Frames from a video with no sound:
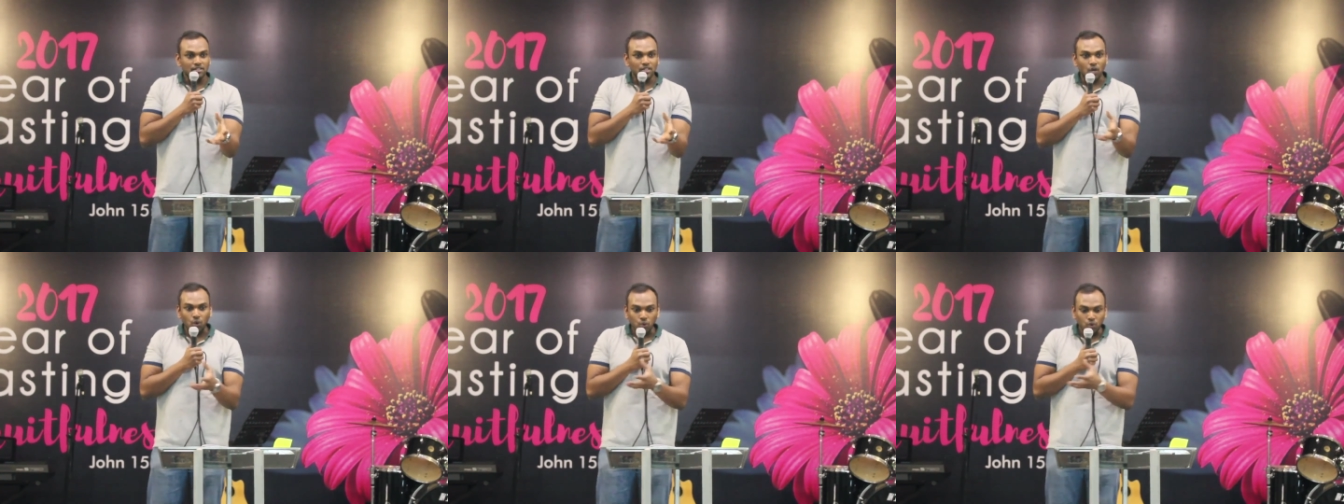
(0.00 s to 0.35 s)

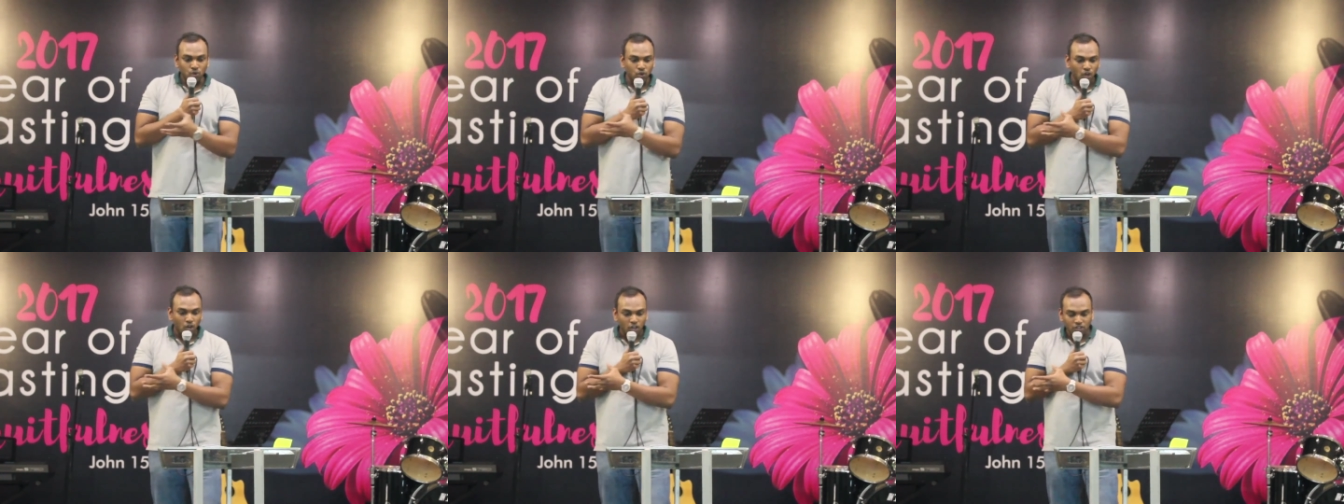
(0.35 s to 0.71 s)
the
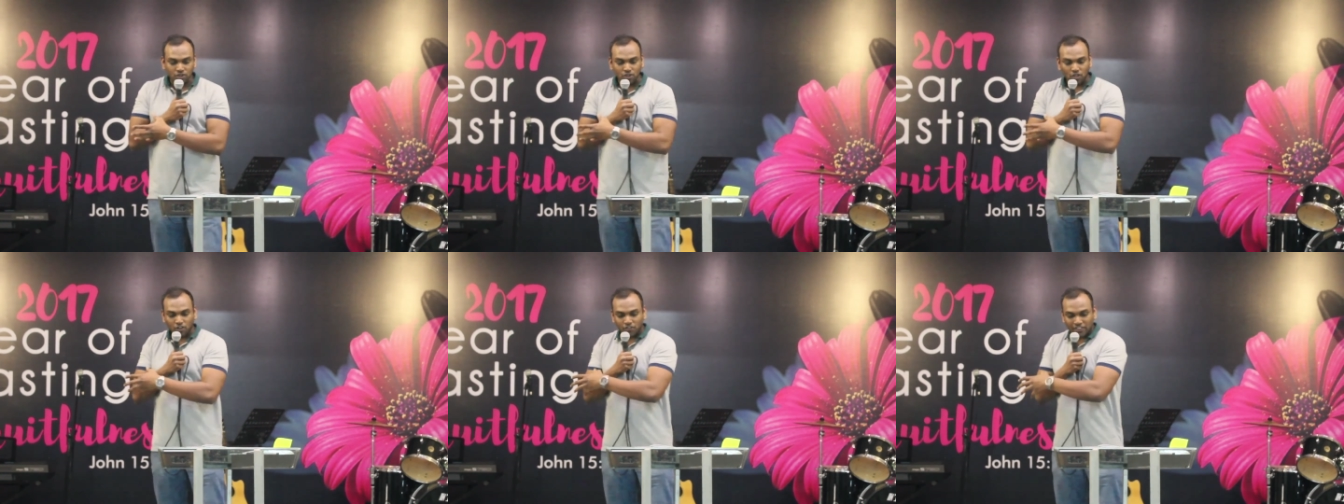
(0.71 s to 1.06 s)
root
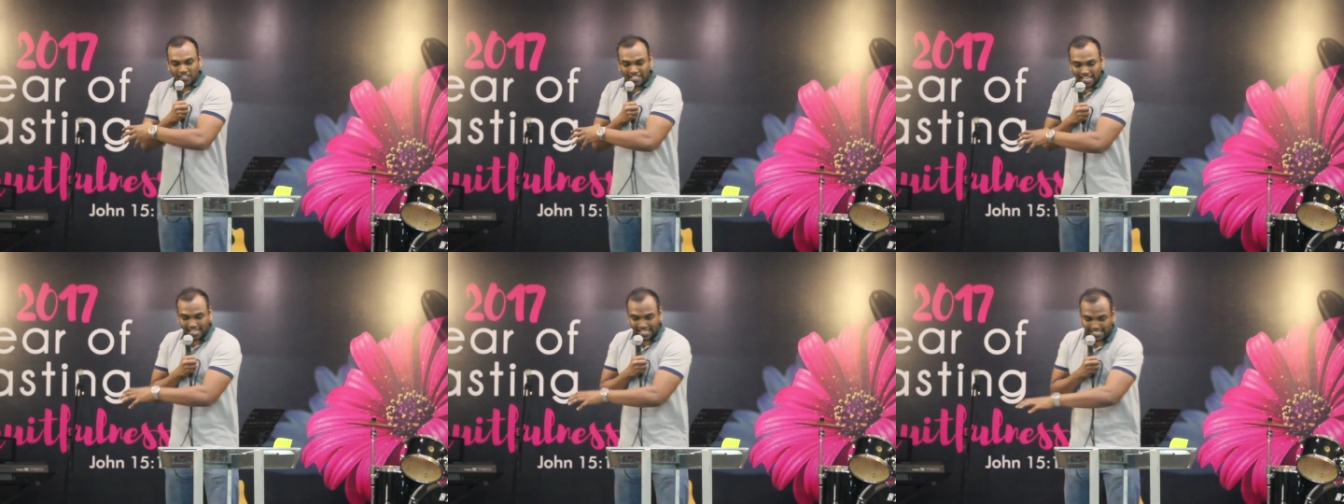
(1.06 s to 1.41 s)
cause of
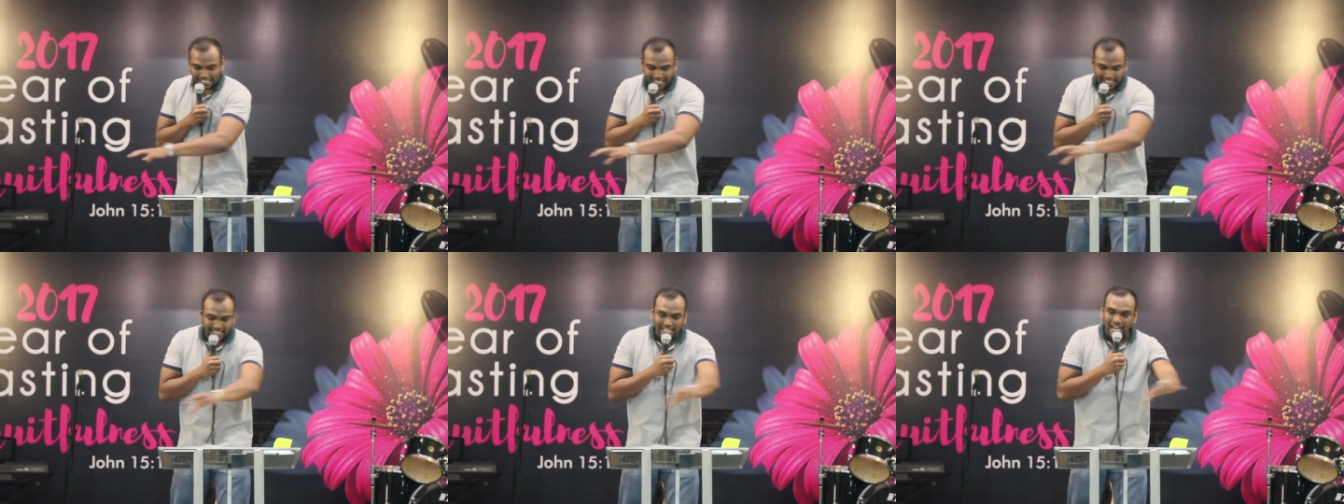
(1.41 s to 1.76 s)
the
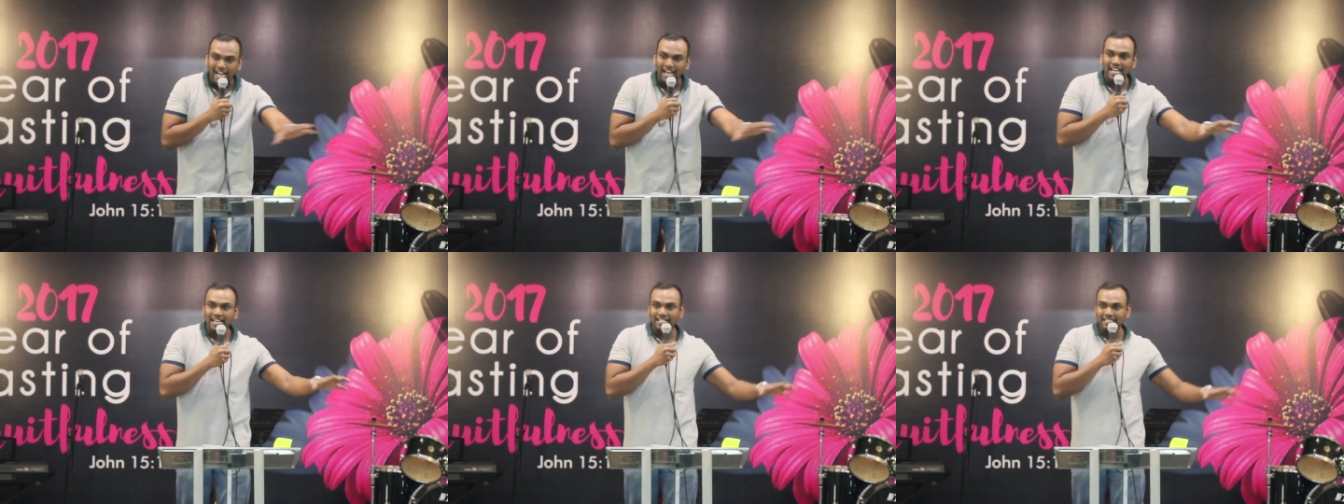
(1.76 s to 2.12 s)

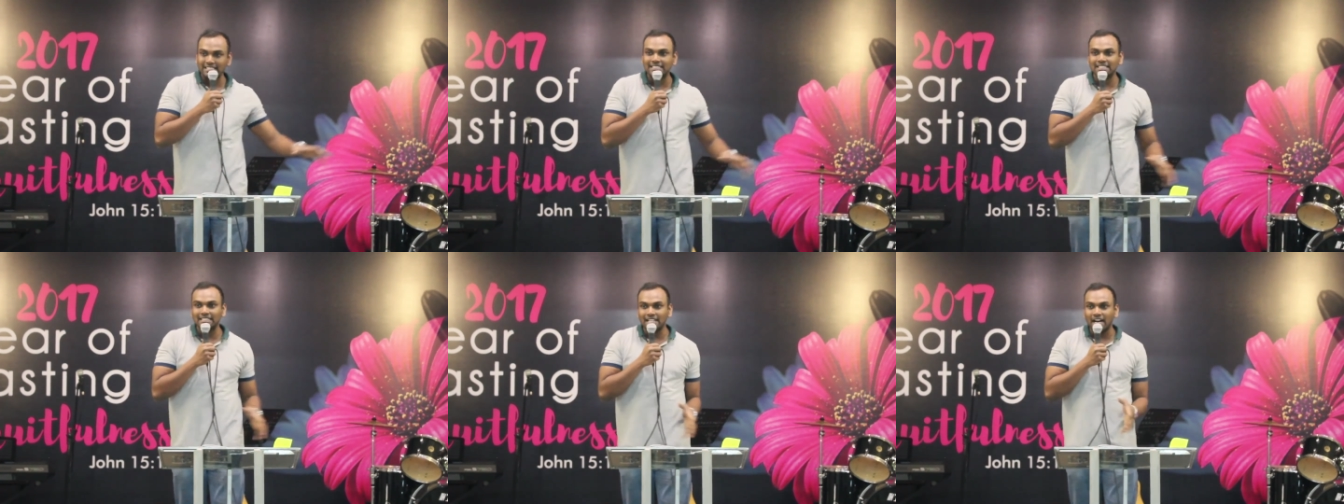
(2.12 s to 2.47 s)
entire
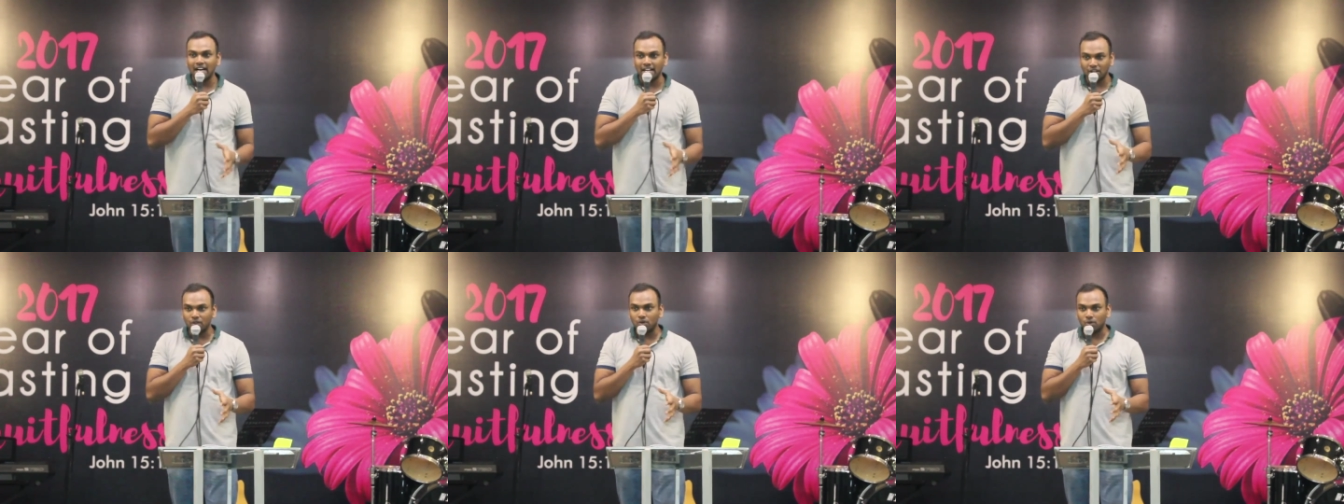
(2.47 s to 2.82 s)

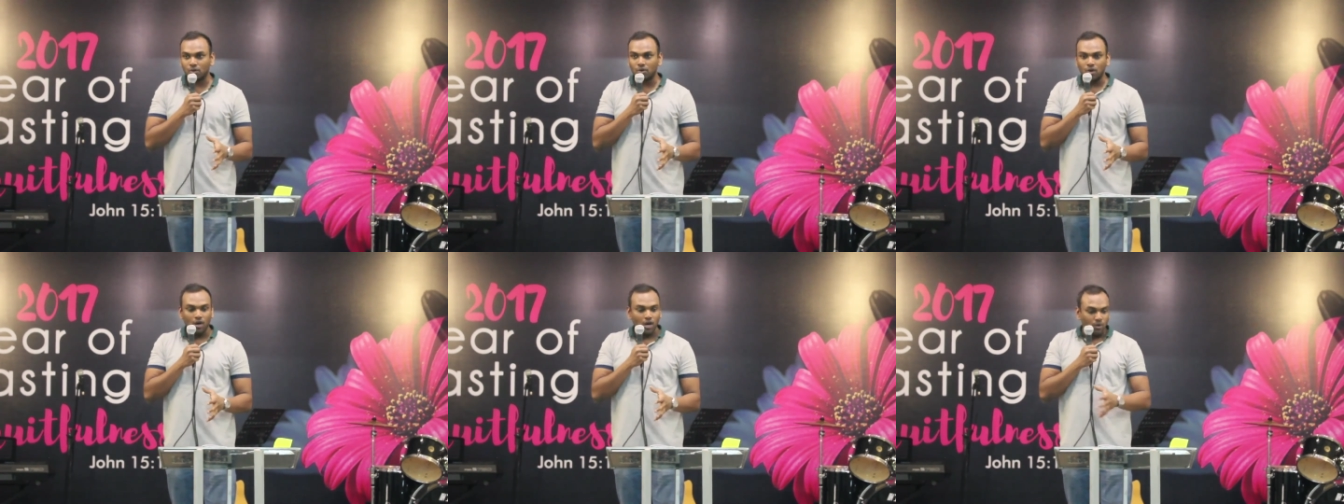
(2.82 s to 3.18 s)

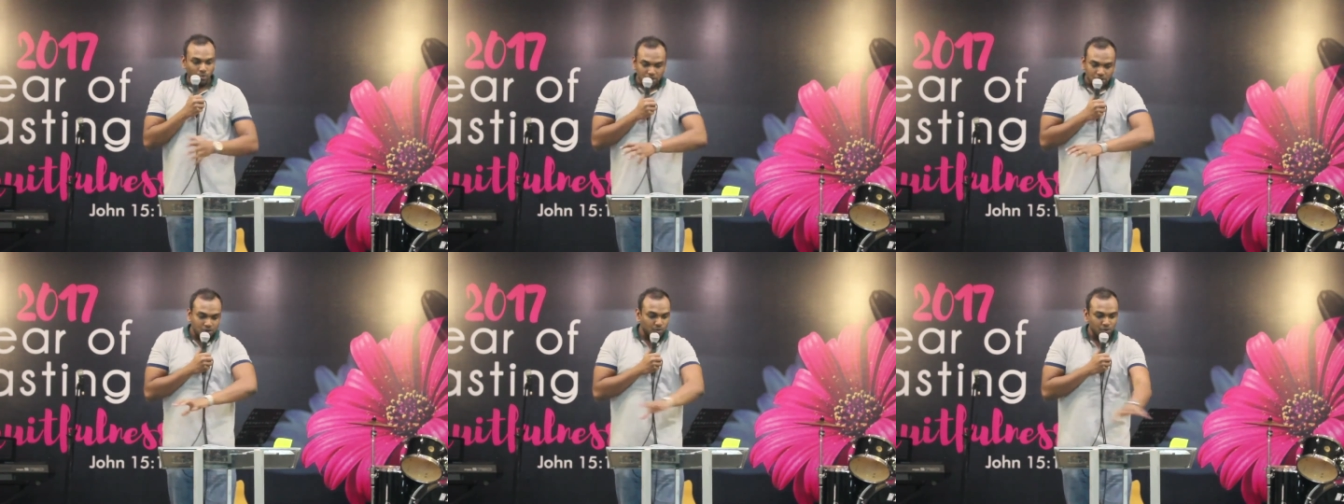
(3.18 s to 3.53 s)
scenario,
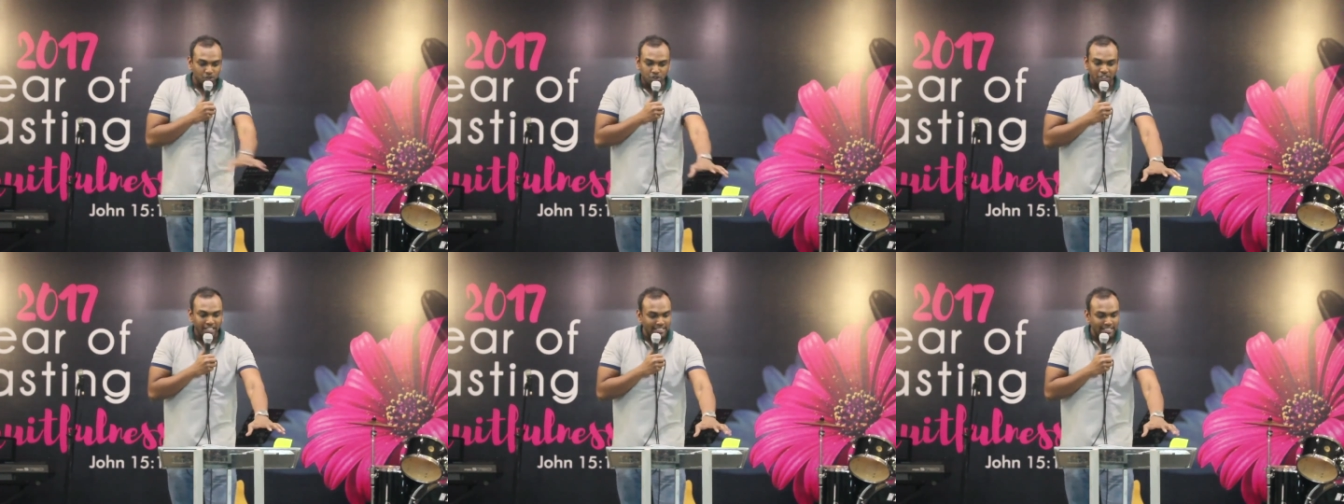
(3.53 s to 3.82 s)
which, which you